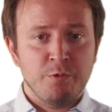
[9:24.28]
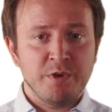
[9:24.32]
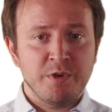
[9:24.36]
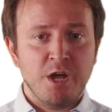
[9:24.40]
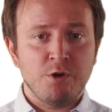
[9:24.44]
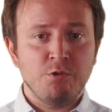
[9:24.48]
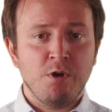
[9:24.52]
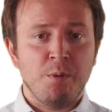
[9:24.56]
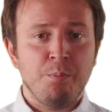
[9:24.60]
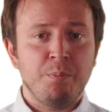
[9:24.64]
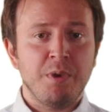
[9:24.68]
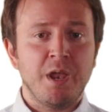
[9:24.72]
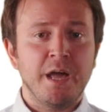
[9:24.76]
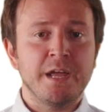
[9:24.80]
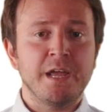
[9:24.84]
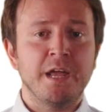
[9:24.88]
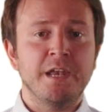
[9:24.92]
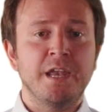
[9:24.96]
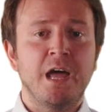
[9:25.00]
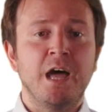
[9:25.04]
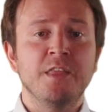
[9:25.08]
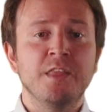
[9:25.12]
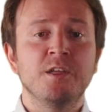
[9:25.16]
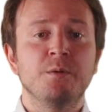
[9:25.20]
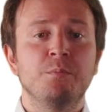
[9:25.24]
We now apply
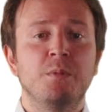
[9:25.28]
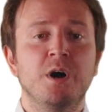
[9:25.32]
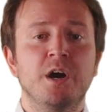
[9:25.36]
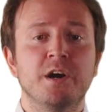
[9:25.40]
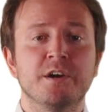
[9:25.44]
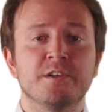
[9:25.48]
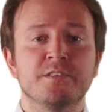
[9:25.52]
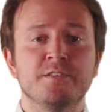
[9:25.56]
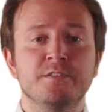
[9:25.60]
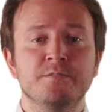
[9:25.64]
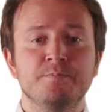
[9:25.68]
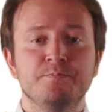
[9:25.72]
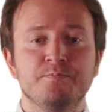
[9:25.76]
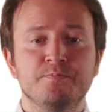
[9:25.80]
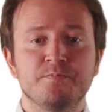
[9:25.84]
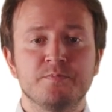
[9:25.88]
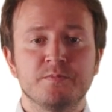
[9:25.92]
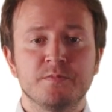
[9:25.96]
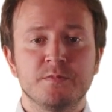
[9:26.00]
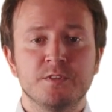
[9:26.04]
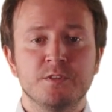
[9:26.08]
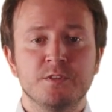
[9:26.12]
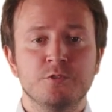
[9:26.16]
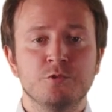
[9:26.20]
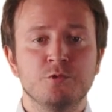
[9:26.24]
an Hadamard
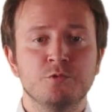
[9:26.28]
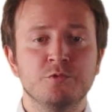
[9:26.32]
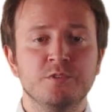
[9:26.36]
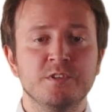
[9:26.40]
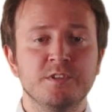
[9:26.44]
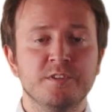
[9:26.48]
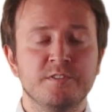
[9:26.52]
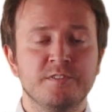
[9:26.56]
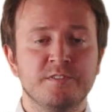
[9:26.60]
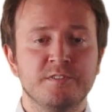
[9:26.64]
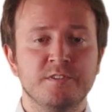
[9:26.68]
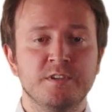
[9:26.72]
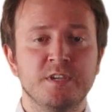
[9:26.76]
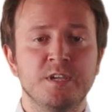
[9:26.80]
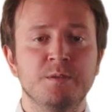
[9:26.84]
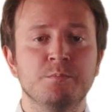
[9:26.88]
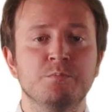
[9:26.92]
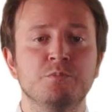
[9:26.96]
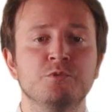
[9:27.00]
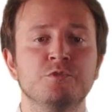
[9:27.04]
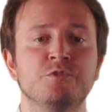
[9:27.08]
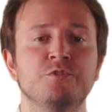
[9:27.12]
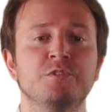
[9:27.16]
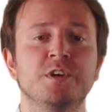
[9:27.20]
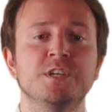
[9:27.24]
to this
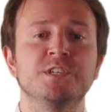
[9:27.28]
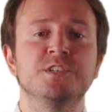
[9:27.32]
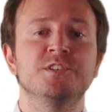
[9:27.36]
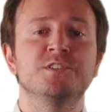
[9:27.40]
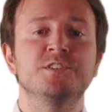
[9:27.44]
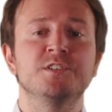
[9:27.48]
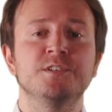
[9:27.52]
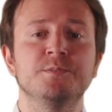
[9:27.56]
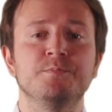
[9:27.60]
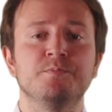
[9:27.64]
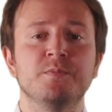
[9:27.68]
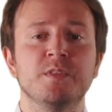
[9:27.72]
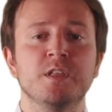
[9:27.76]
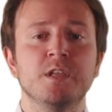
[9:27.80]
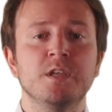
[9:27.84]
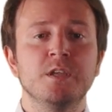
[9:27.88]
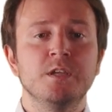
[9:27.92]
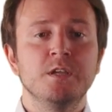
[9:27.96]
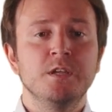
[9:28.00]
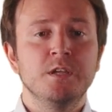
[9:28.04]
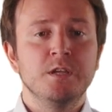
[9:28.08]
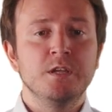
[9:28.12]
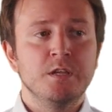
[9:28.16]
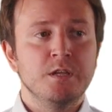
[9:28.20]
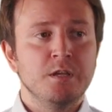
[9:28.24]
input registry.
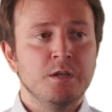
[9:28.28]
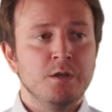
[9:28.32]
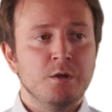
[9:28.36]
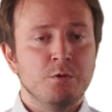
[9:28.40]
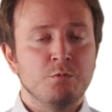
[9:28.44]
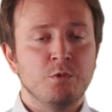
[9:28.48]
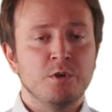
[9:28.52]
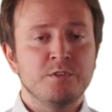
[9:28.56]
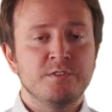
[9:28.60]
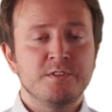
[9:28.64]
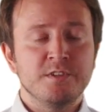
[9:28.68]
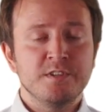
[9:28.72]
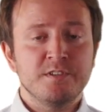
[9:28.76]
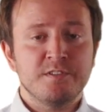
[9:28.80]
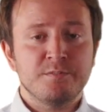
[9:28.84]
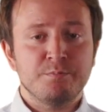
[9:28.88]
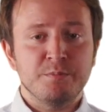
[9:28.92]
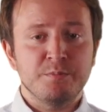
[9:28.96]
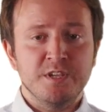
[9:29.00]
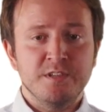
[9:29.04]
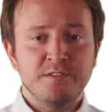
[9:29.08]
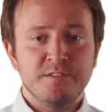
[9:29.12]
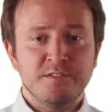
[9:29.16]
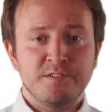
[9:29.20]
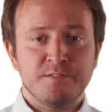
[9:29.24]
What
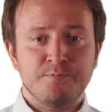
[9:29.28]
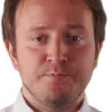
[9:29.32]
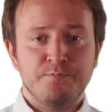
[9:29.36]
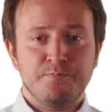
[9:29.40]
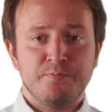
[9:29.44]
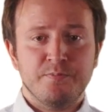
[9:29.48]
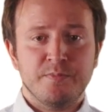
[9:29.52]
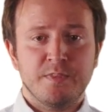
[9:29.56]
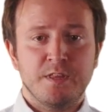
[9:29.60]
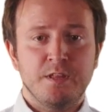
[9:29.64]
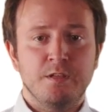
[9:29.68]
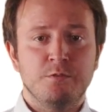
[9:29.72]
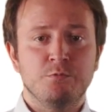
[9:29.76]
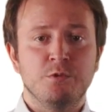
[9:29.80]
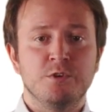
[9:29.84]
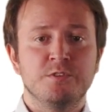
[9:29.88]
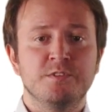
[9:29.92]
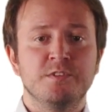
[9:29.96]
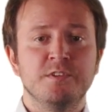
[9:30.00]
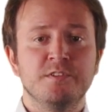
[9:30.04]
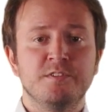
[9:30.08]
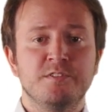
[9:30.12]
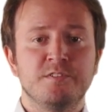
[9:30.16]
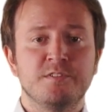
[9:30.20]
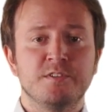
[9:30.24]
this means,
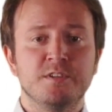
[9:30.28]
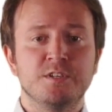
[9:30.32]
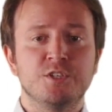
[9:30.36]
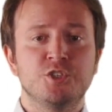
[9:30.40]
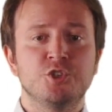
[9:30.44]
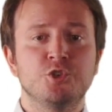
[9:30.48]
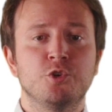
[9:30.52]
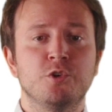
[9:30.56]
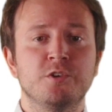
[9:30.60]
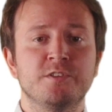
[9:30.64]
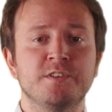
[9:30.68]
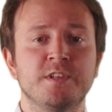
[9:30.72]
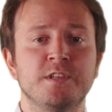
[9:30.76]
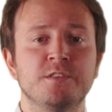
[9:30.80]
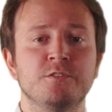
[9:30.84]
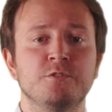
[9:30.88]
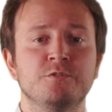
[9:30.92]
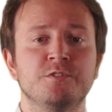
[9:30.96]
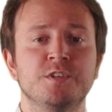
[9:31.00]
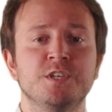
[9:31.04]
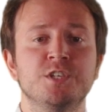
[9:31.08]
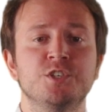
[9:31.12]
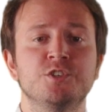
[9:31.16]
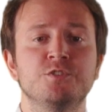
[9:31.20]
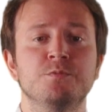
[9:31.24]
what this shorthand
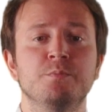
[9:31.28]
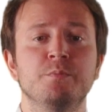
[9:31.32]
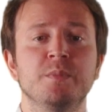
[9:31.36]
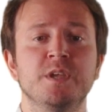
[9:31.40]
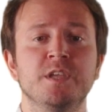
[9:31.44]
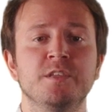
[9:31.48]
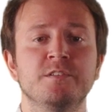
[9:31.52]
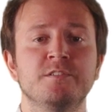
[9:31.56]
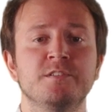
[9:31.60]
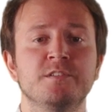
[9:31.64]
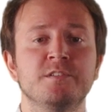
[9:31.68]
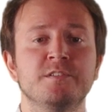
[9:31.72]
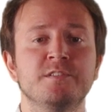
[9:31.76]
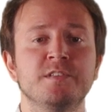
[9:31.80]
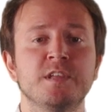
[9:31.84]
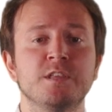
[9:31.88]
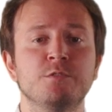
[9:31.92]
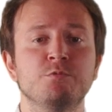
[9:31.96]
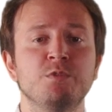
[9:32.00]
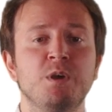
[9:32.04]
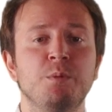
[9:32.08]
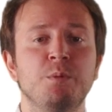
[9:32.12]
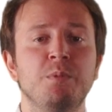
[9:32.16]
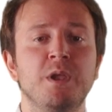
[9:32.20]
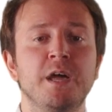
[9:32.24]
notation means, is
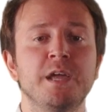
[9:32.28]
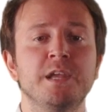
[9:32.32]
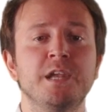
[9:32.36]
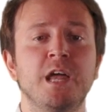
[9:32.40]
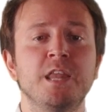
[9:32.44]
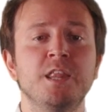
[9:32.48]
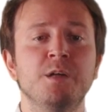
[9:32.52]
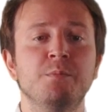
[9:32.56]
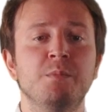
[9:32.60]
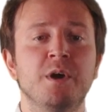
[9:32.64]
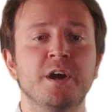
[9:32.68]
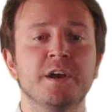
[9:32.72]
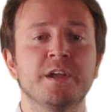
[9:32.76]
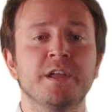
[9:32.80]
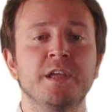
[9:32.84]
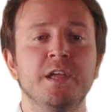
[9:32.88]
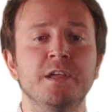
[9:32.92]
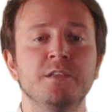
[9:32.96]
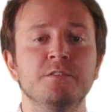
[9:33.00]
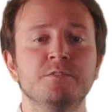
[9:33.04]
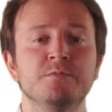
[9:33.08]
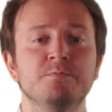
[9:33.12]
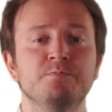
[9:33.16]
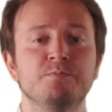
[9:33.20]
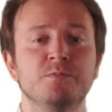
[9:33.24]
that we apply an Hadamard
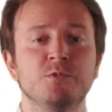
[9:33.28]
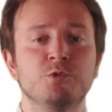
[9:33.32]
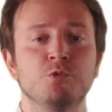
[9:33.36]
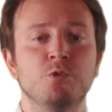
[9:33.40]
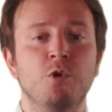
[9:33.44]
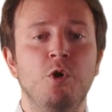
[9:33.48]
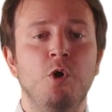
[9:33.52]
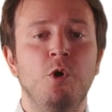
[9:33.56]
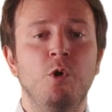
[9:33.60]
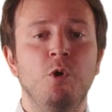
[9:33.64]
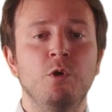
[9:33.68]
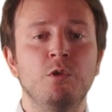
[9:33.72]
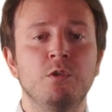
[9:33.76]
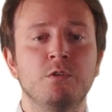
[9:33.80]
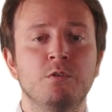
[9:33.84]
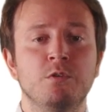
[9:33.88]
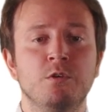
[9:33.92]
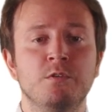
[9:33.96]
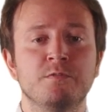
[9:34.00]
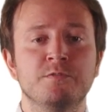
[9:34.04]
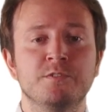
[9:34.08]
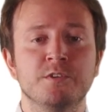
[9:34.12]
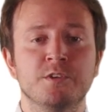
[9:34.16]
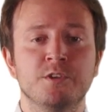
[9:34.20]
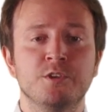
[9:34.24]
gate to all
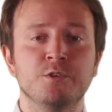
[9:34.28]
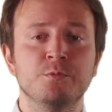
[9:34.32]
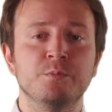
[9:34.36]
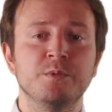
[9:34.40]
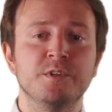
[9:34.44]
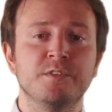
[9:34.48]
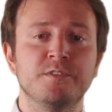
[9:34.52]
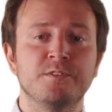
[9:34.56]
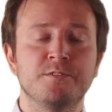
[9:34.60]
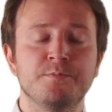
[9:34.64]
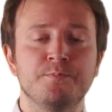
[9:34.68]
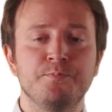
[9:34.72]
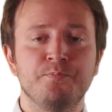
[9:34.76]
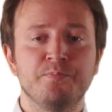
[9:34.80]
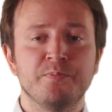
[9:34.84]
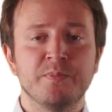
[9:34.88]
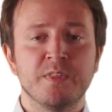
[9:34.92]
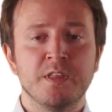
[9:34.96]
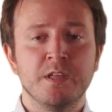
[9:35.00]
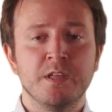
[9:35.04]
of the qubits.